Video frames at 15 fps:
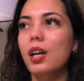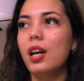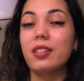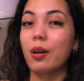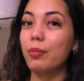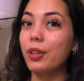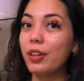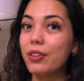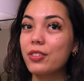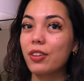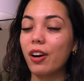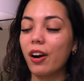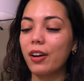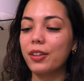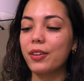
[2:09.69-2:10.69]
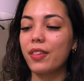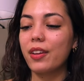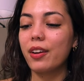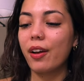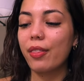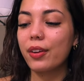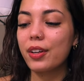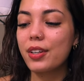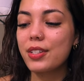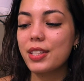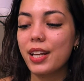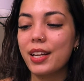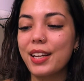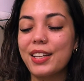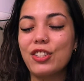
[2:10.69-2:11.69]
Some years are harder than others,
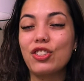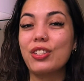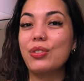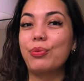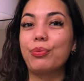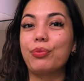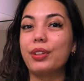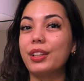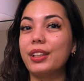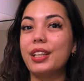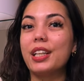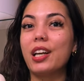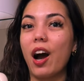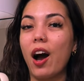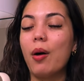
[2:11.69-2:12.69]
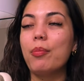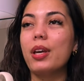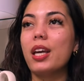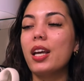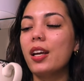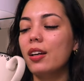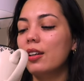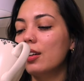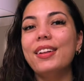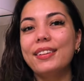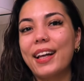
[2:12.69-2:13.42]
and it just really got me.